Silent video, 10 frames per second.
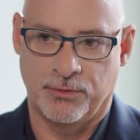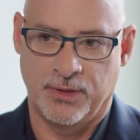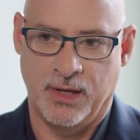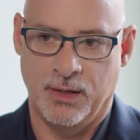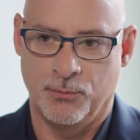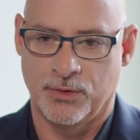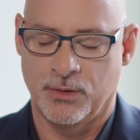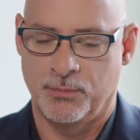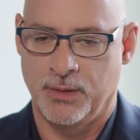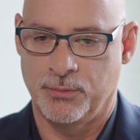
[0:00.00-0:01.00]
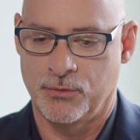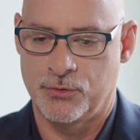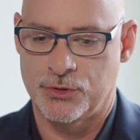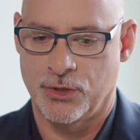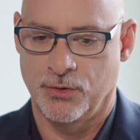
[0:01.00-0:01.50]
theme with the people who
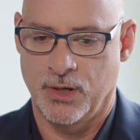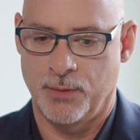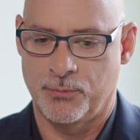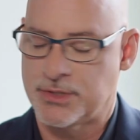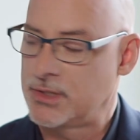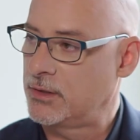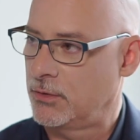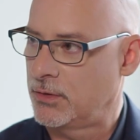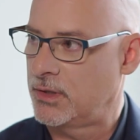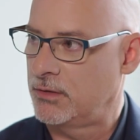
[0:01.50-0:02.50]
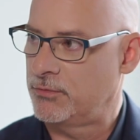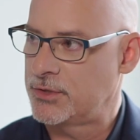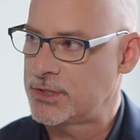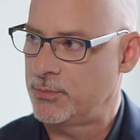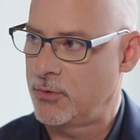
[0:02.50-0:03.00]
showed up was that they're looking for
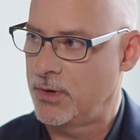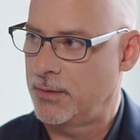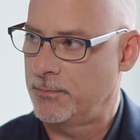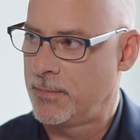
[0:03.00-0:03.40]
support.